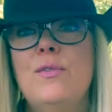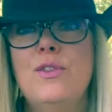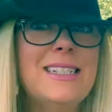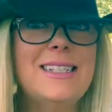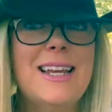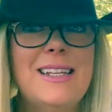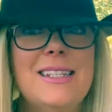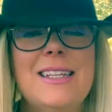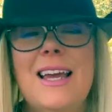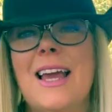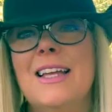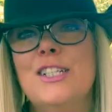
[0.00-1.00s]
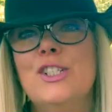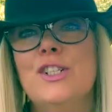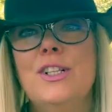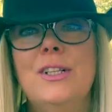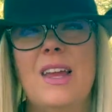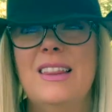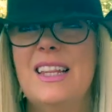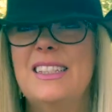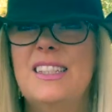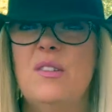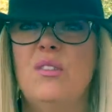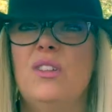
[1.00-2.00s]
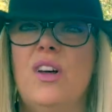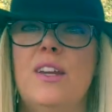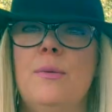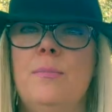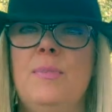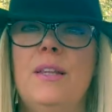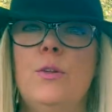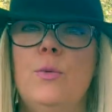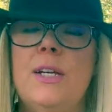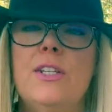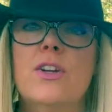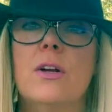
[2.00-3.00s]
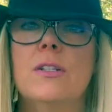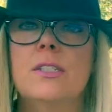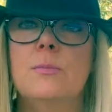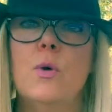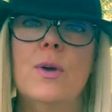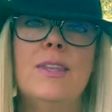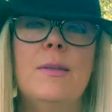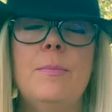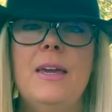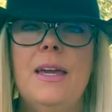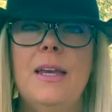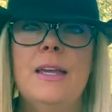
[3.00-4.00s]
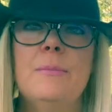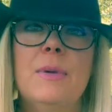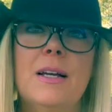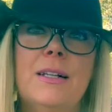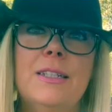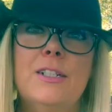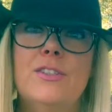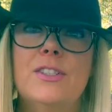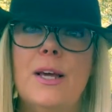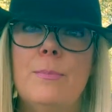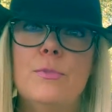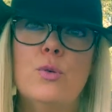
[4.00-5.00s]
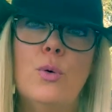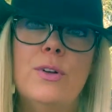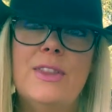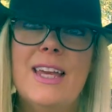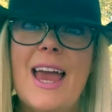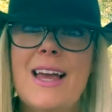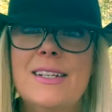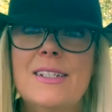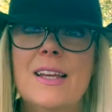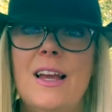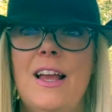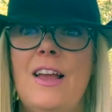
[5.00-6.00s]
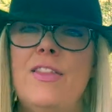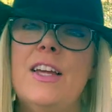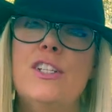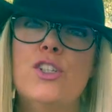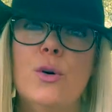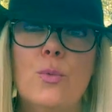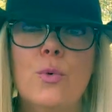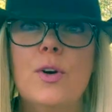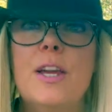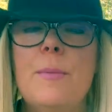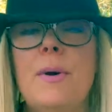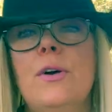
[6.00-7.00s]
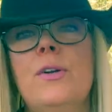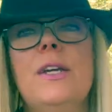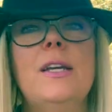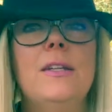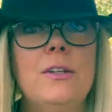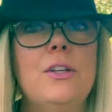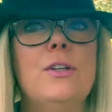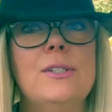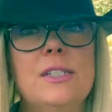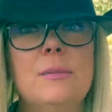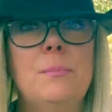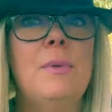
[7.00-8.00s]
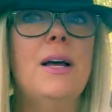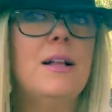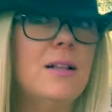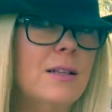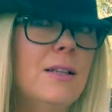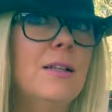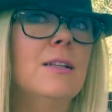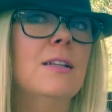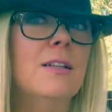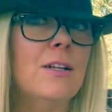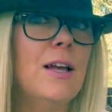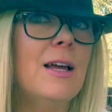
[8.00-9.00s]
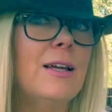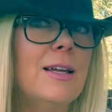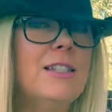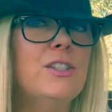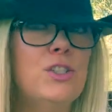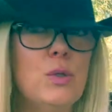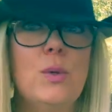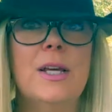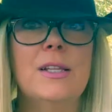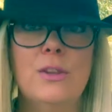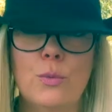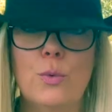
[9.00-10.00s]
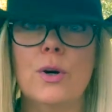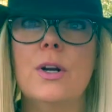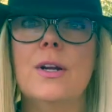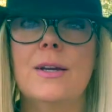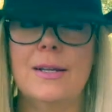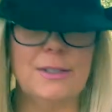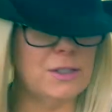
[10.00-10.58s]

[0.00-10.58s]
the standing candle lets out a lot of billowy dark smoke at the beginning but clears up toward the end, then don't worry about it. Your spell is doing the work, it's